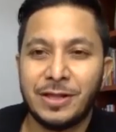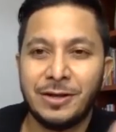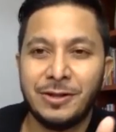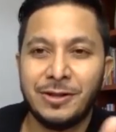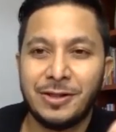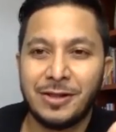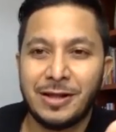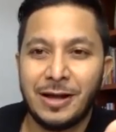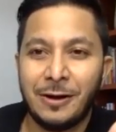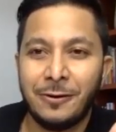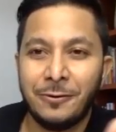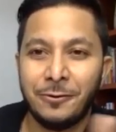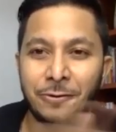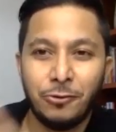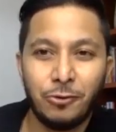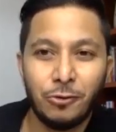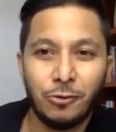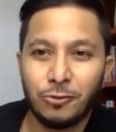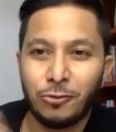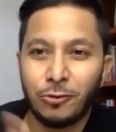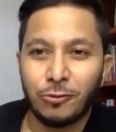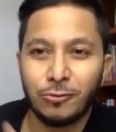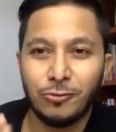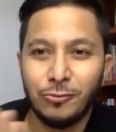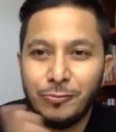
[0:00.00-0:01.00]
discount, don't
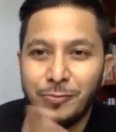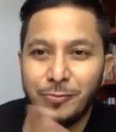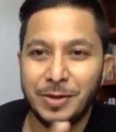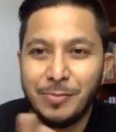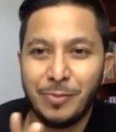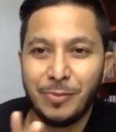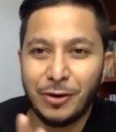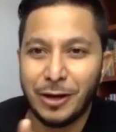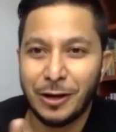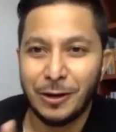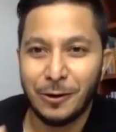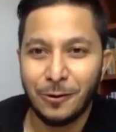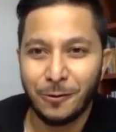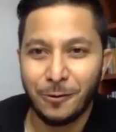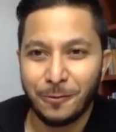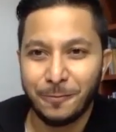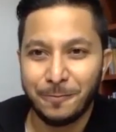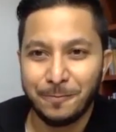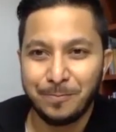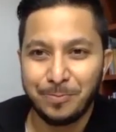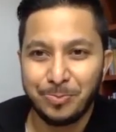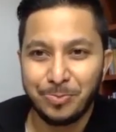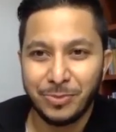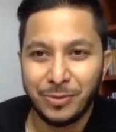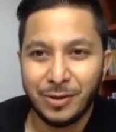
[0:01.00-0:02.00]
talk to me about Lelong.
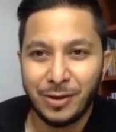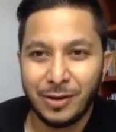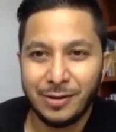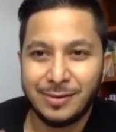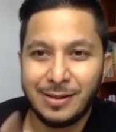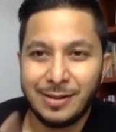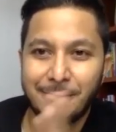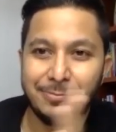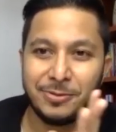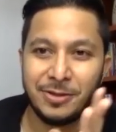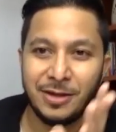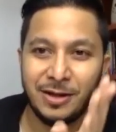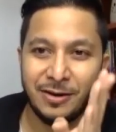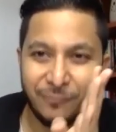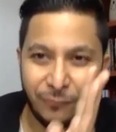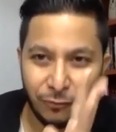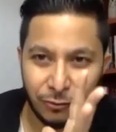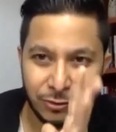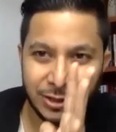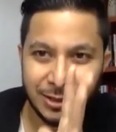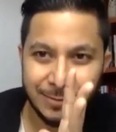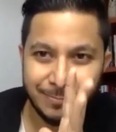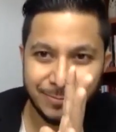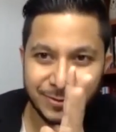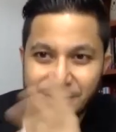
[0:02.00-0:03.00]
Sub-sale
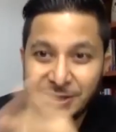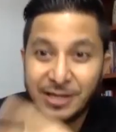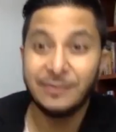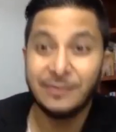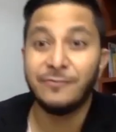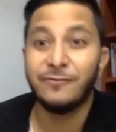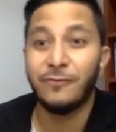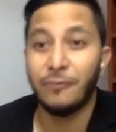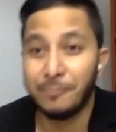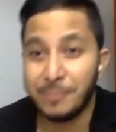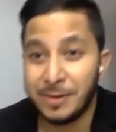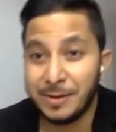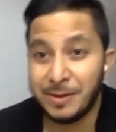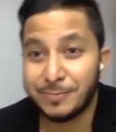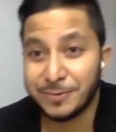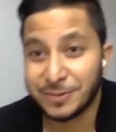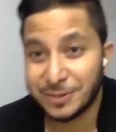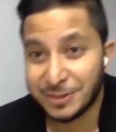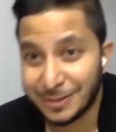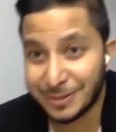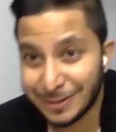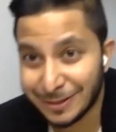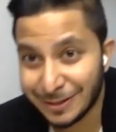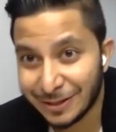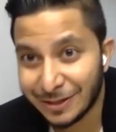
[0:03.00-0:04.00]
40% for me
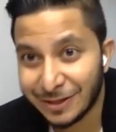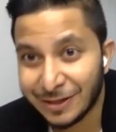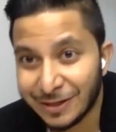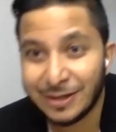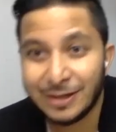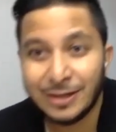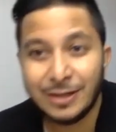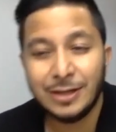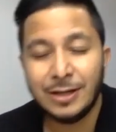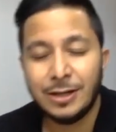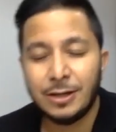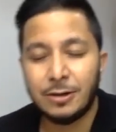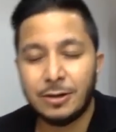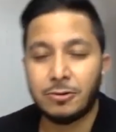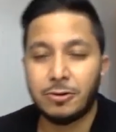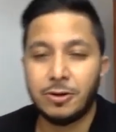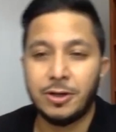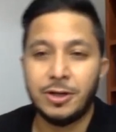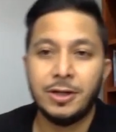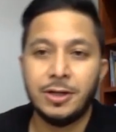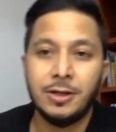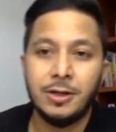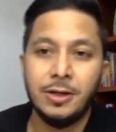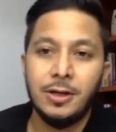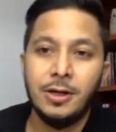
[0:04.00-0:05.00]
personally,
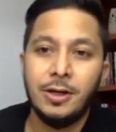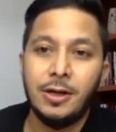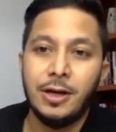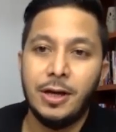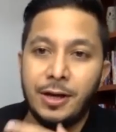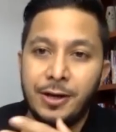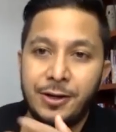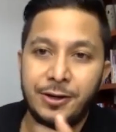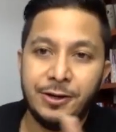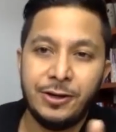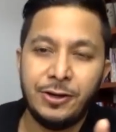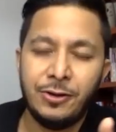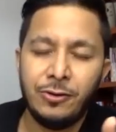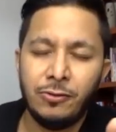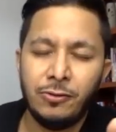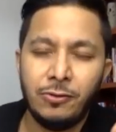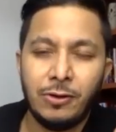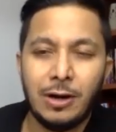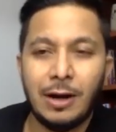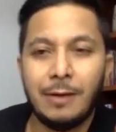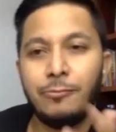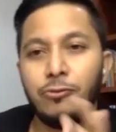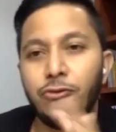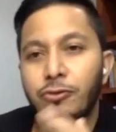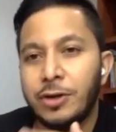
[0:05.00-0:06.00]
right? And new,
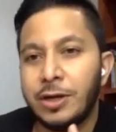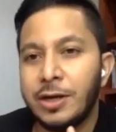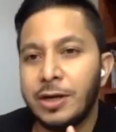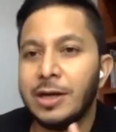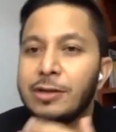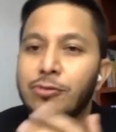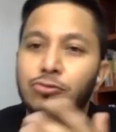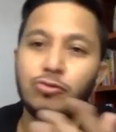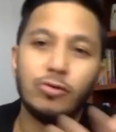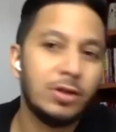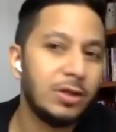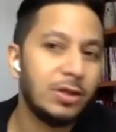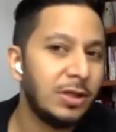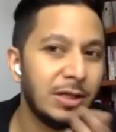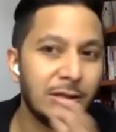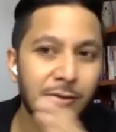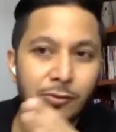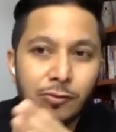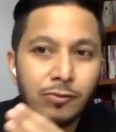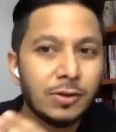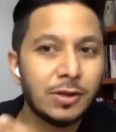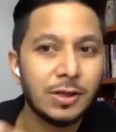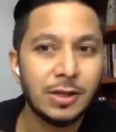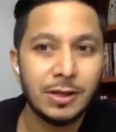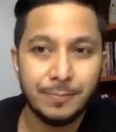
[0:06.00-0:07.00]
I'm looking at 20 to
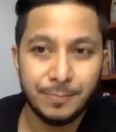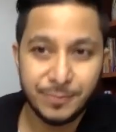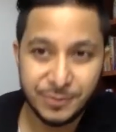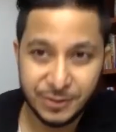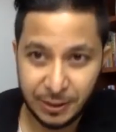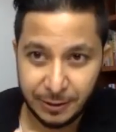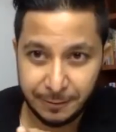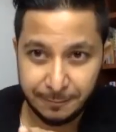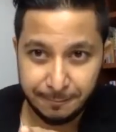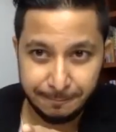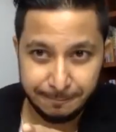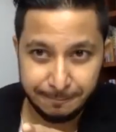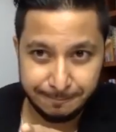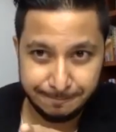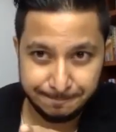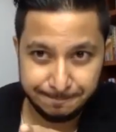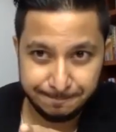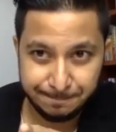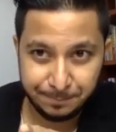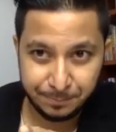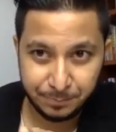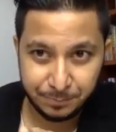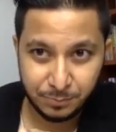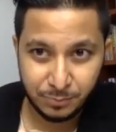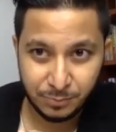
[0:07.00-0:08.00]
30%.
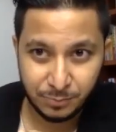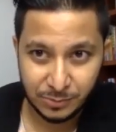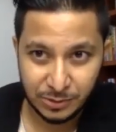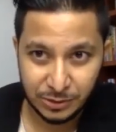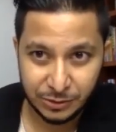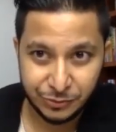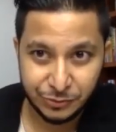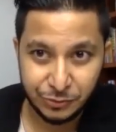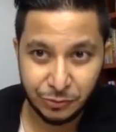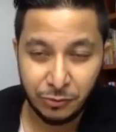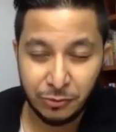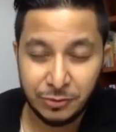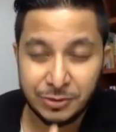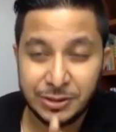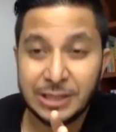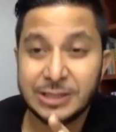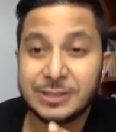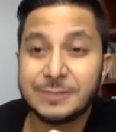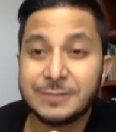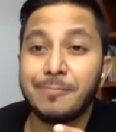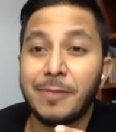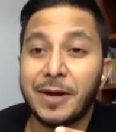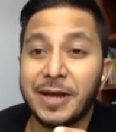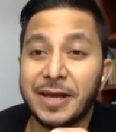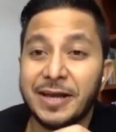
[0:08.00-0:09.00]
So
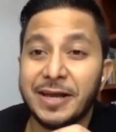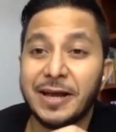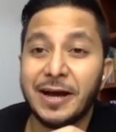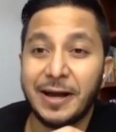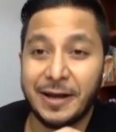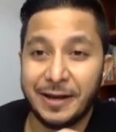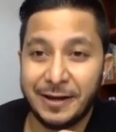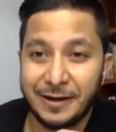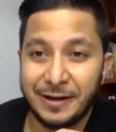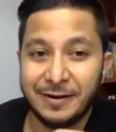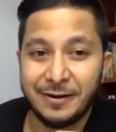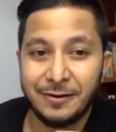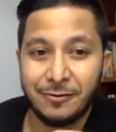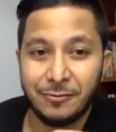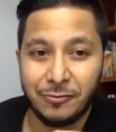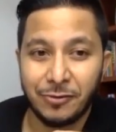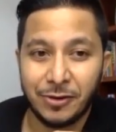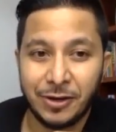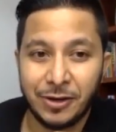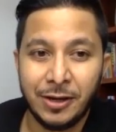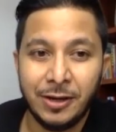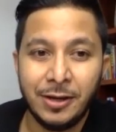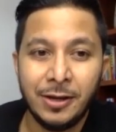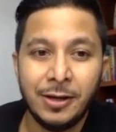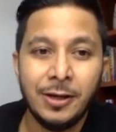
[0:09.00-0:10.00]
that's my guide,
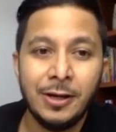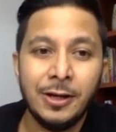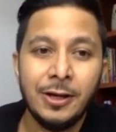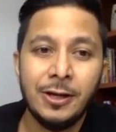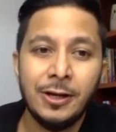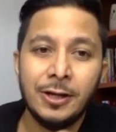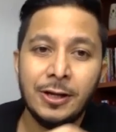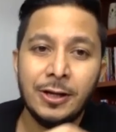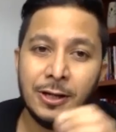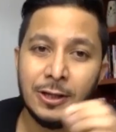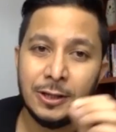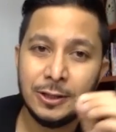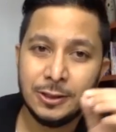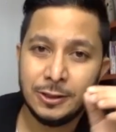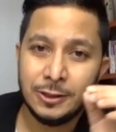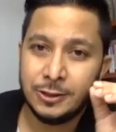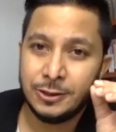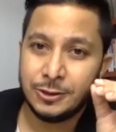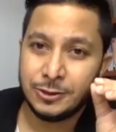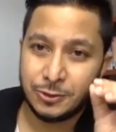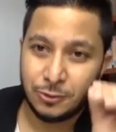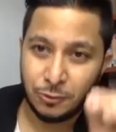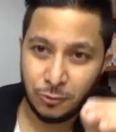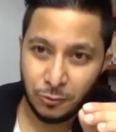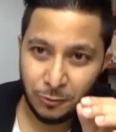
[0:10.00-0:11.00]
okay?
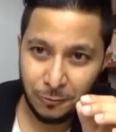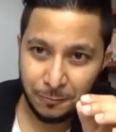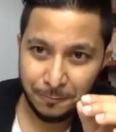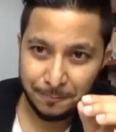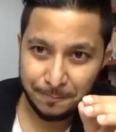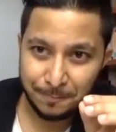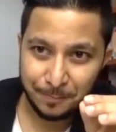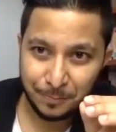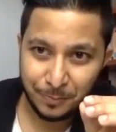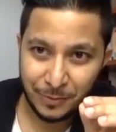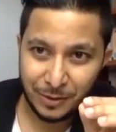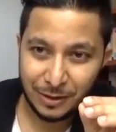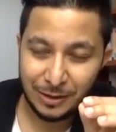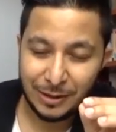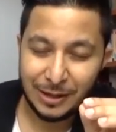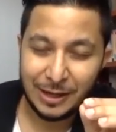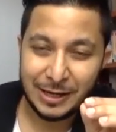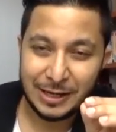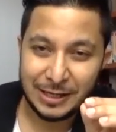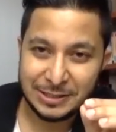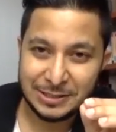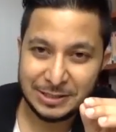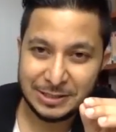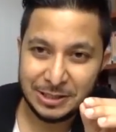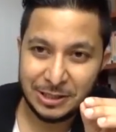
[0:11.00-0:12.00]
So, like
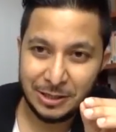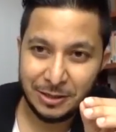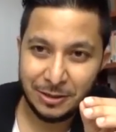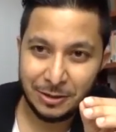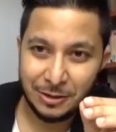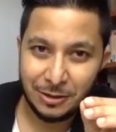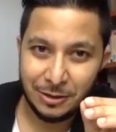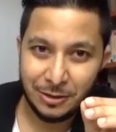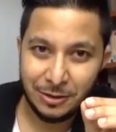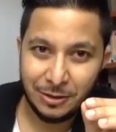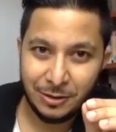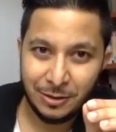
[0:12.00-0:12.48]
I said,